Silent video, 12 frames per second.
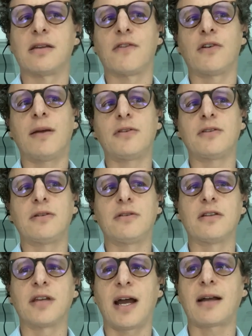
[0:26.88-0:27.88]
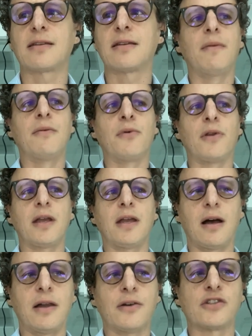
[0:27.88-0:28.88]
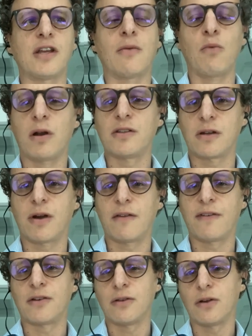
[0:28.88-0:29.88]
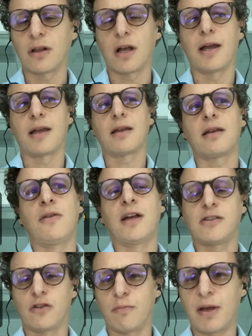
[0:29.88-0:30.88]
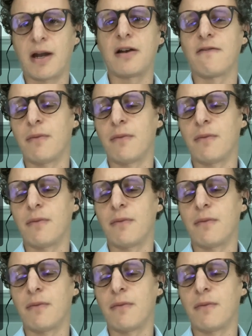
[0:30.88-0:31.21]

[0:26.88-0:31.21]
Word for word: if you're able to detect and really understand what does a great founder look like, that's a repetitive